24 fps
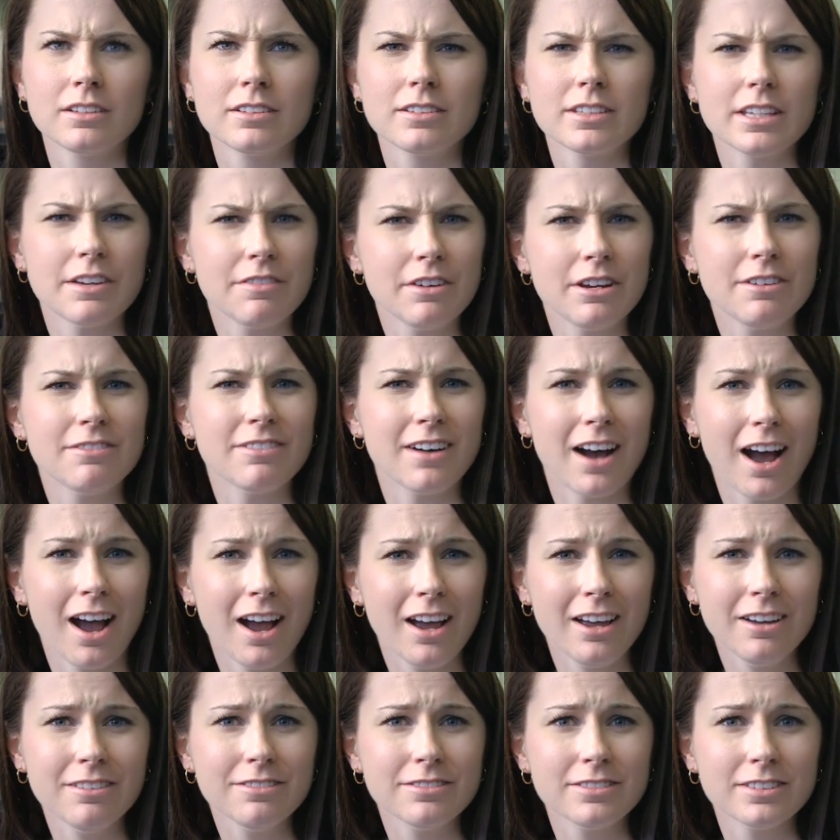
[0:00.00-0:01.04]

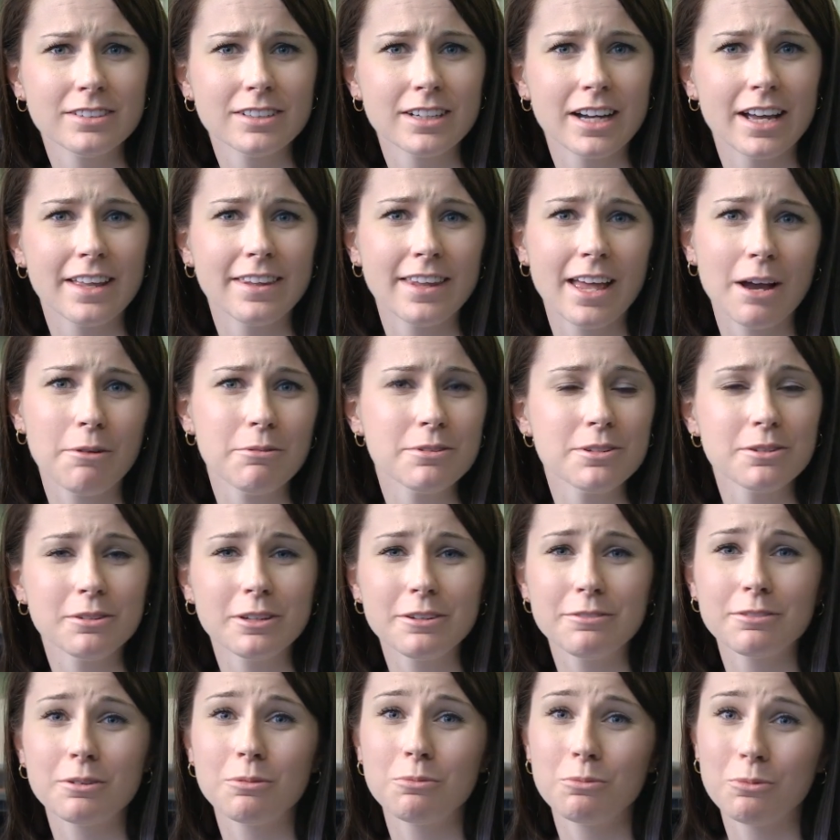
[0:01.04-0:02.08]
75, and that was
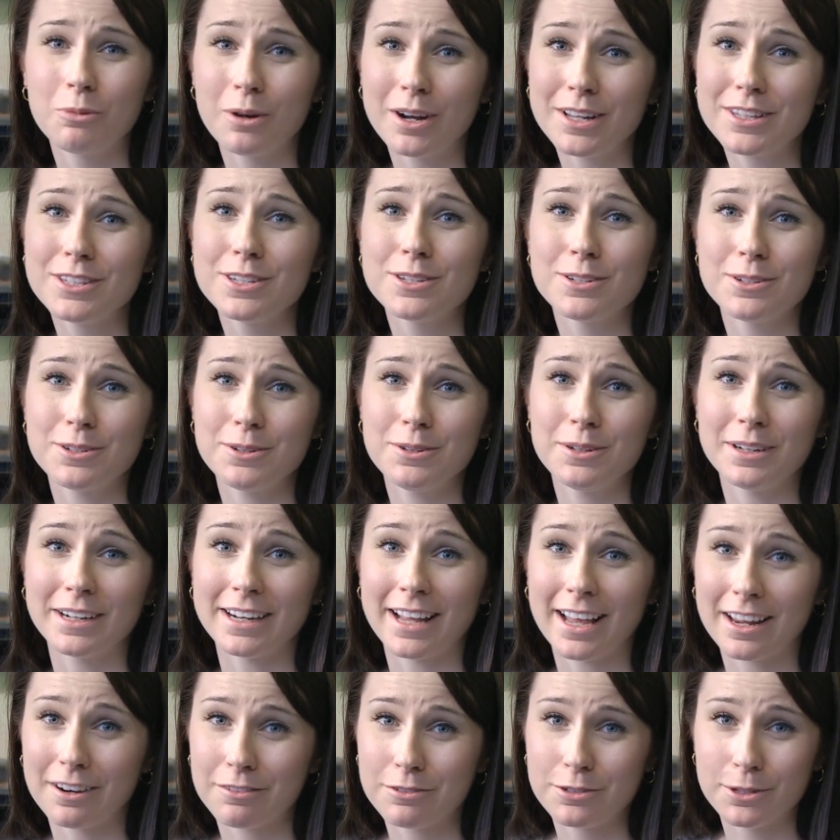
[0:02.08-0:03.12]
only from one
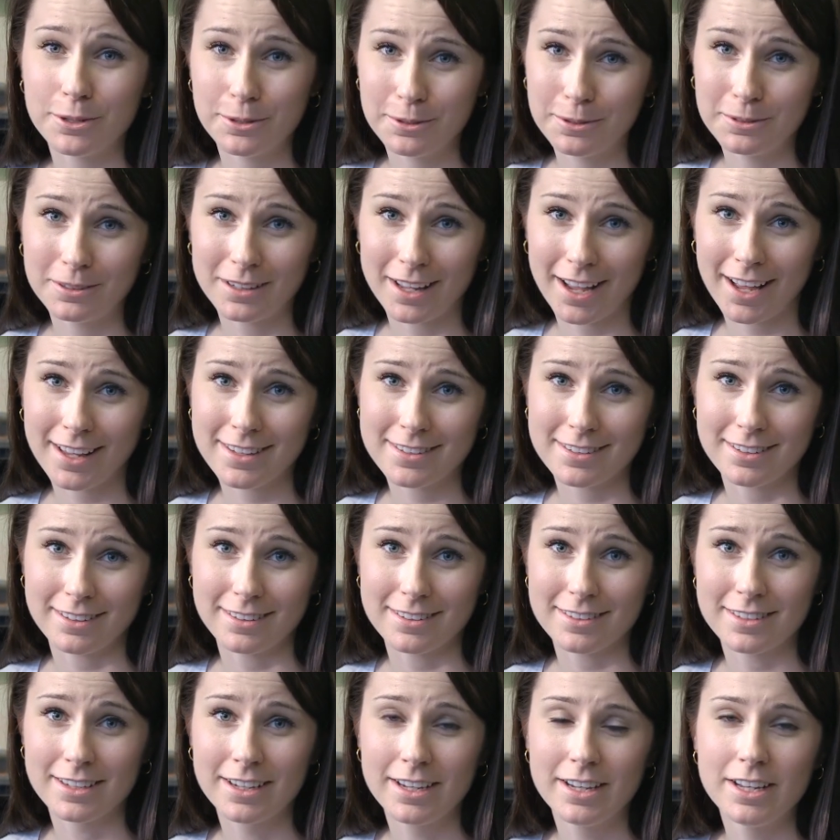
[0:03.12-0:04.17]
student out of two
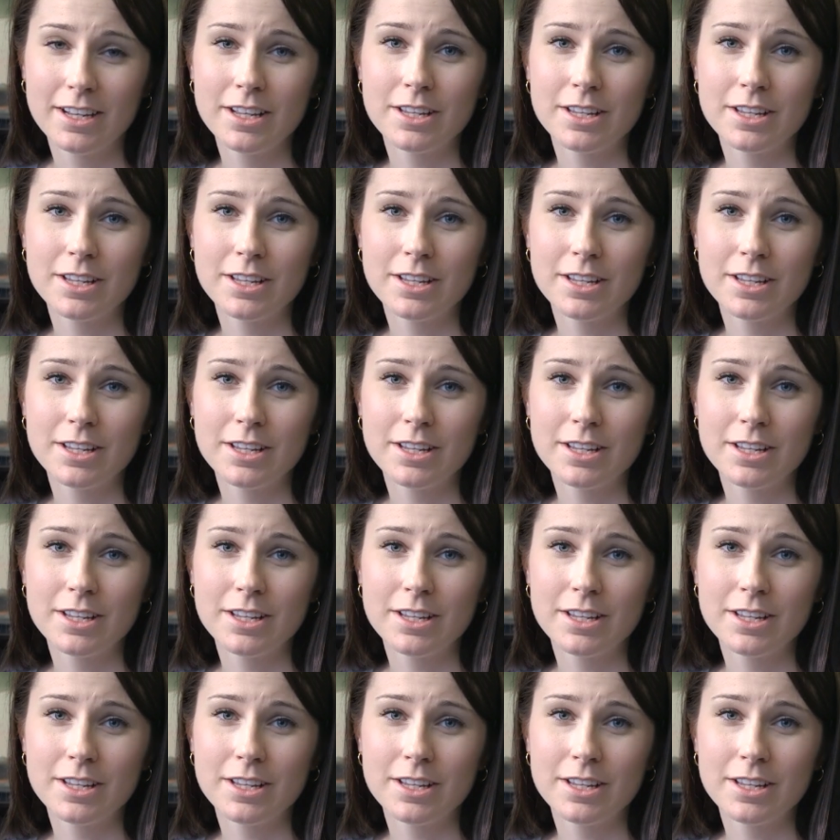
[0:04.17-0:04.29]
classes.